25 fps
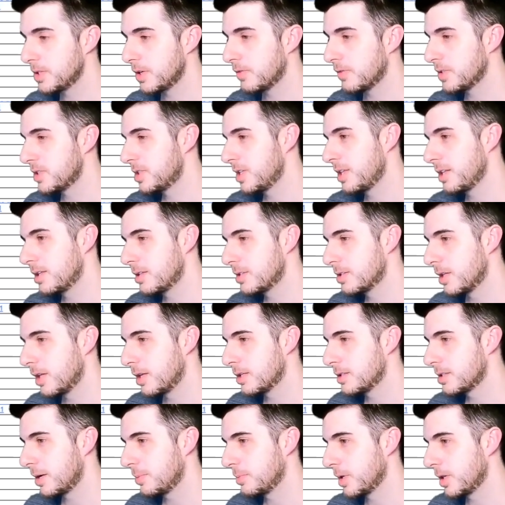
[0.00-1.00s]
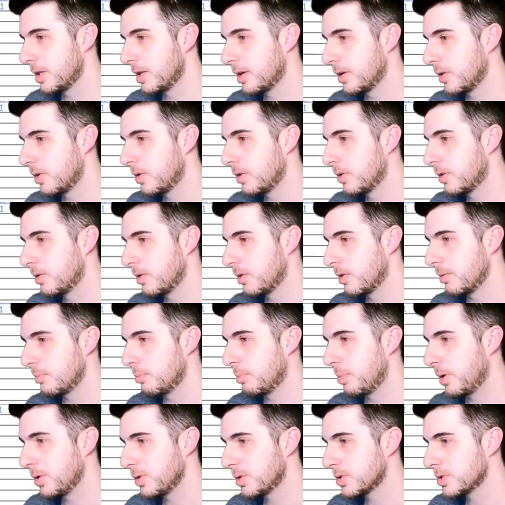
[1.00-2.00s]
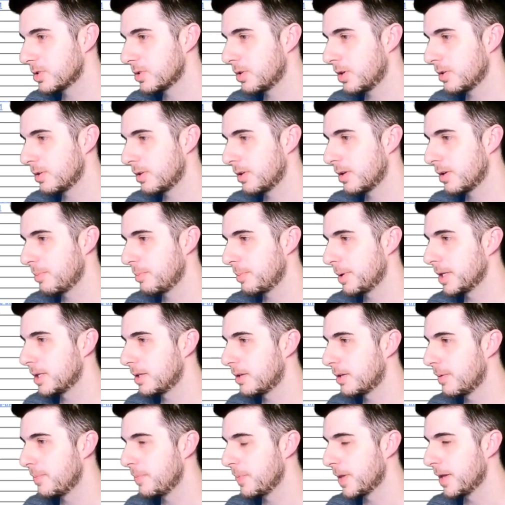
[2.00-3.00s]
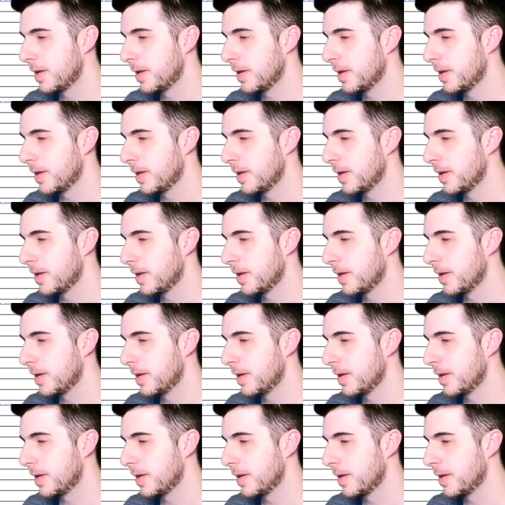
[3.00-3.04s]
Obviously there's some here that are on Polkastar, but